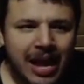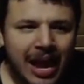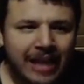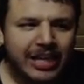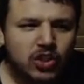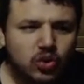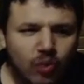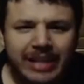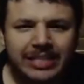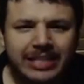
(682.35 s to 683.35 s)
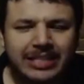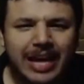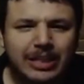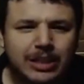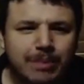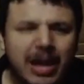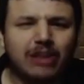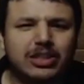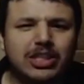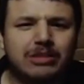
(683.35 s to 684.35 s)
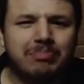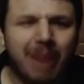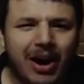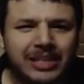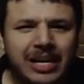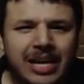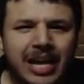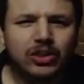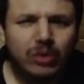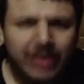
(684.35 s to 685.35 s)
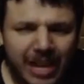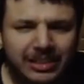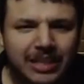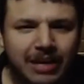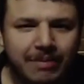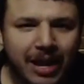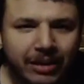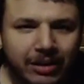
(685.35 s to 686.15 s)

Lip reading: and then Sweden decides to be all smart and do this to me.